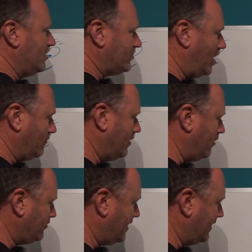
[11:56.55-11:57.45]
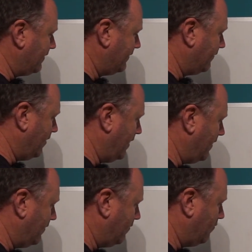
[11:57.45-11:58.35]
so nose in,
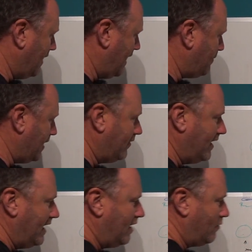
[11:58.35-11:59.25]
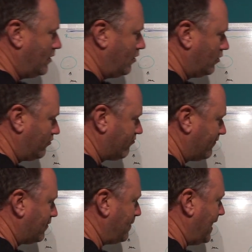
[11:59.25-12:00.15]
right? We're happy on that. We're all going to
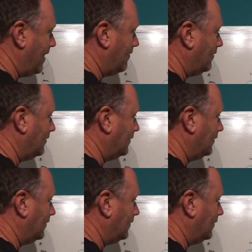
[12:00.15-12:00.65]
drift about,